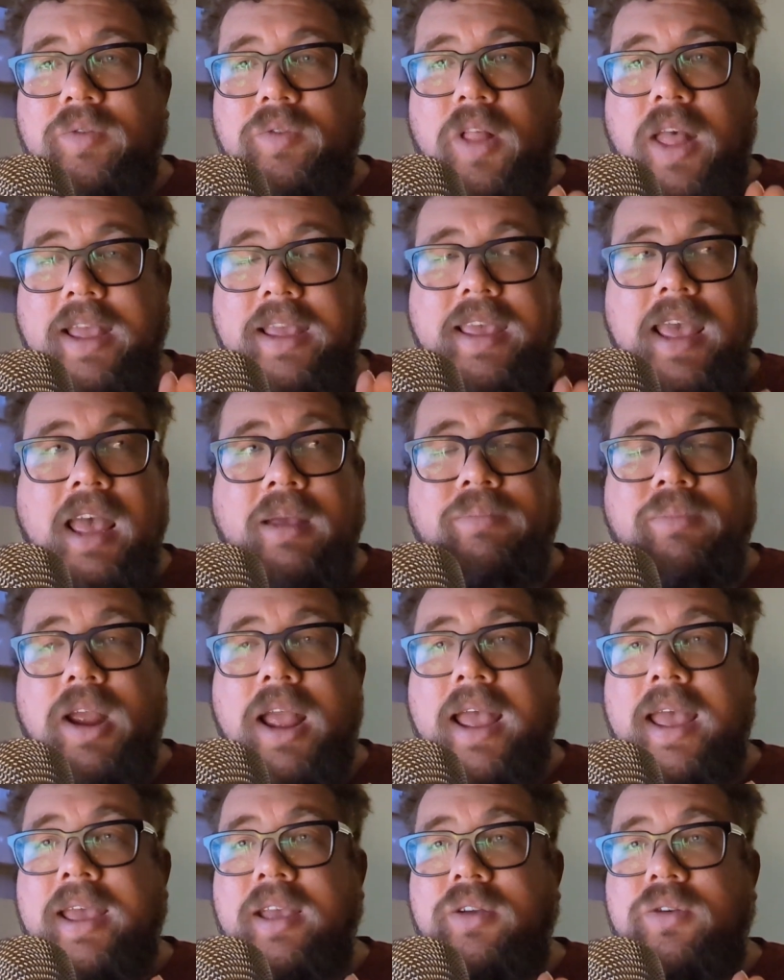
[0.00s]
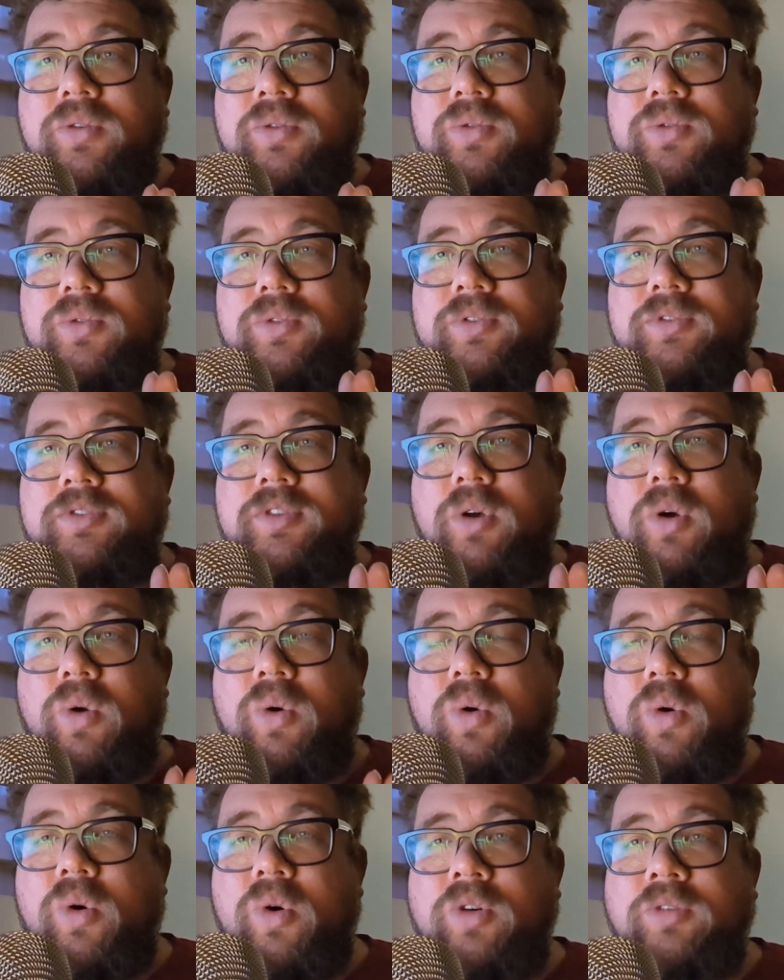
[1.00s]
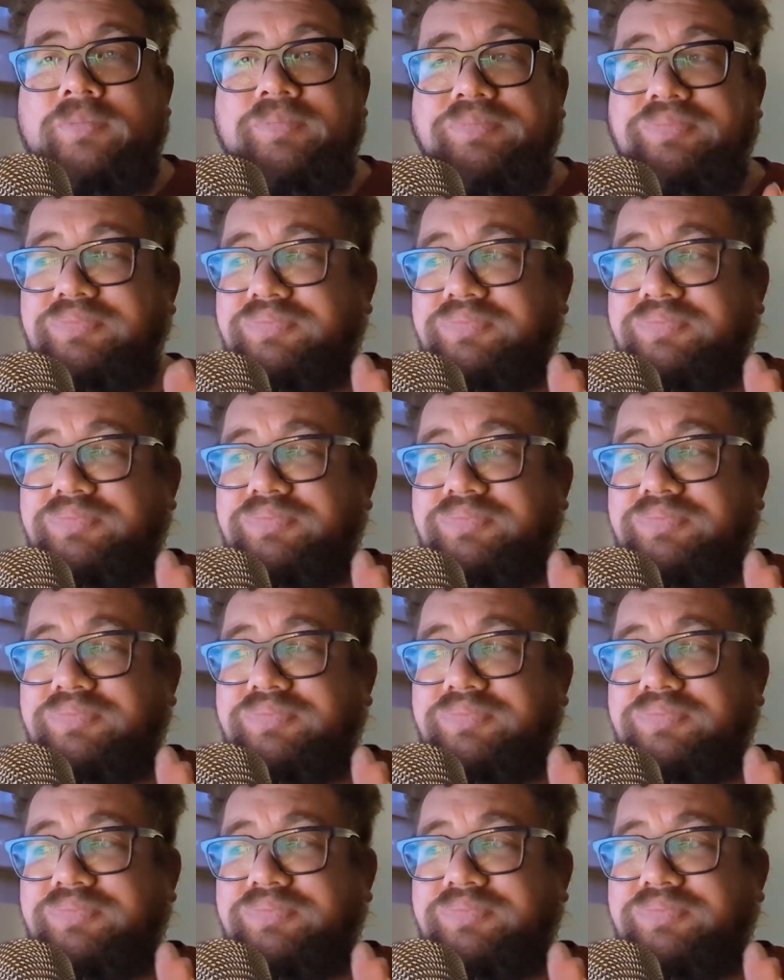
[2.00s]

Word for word: like camera angles or